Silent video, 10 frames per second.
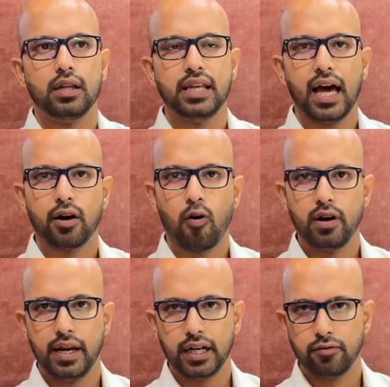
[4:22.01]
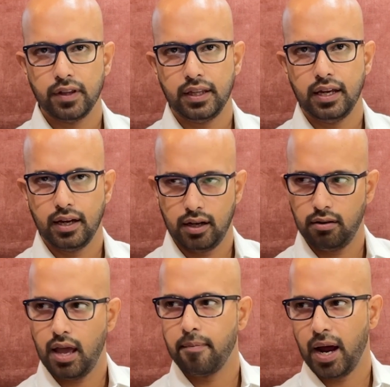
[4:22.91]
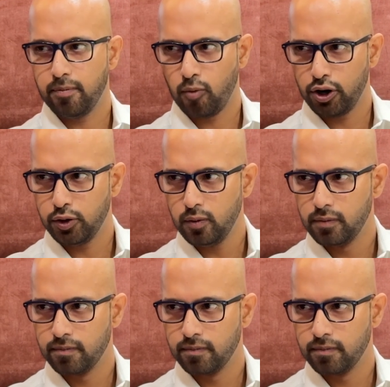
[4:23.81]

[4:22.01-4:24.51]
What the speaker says: they are all linked with the MRM module.